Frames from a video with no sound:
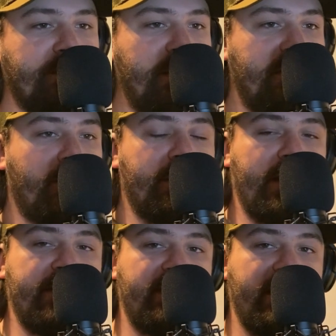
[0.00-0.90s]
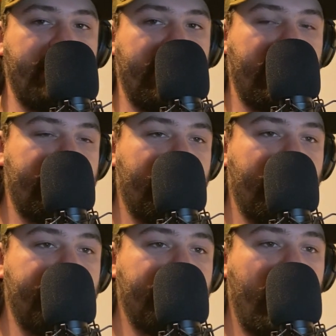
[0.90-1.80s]
Let me know what you guys think about that
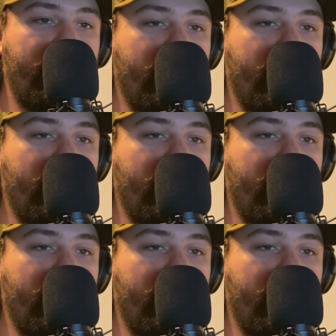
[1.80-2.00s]
theory. I don't